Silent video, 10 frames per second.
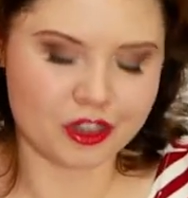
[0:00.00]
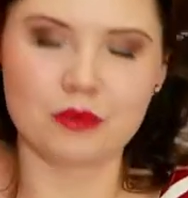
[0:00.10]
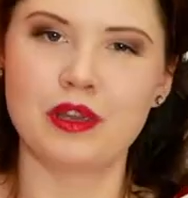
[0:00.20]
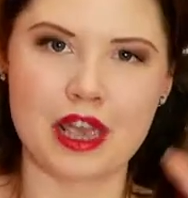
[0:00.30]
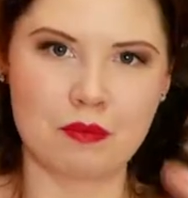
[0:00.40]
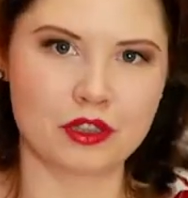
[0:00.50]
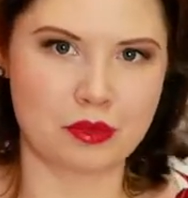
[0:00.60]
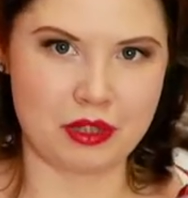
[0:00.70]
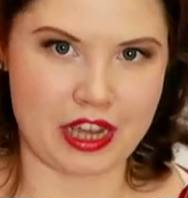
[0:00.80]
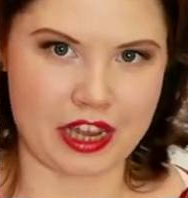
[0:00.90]
be able to be
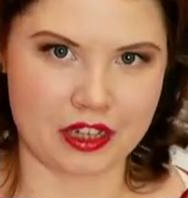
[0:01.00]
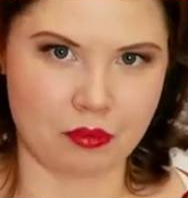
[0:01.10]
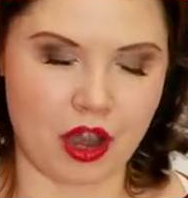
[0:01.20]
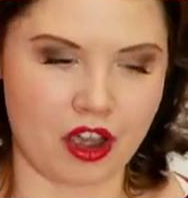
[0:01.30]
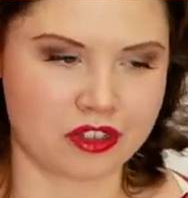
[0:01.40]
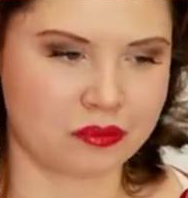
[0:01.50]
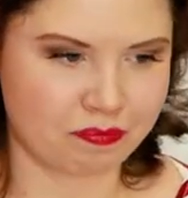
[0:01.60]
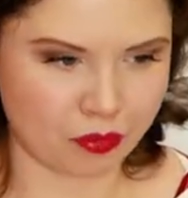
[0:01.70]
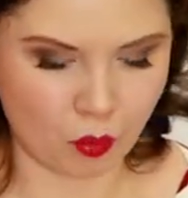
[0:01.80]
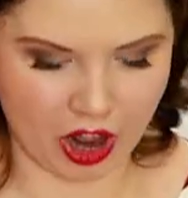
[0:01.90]
taken apart?
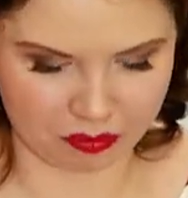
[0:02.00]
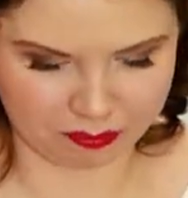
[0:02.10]
Well,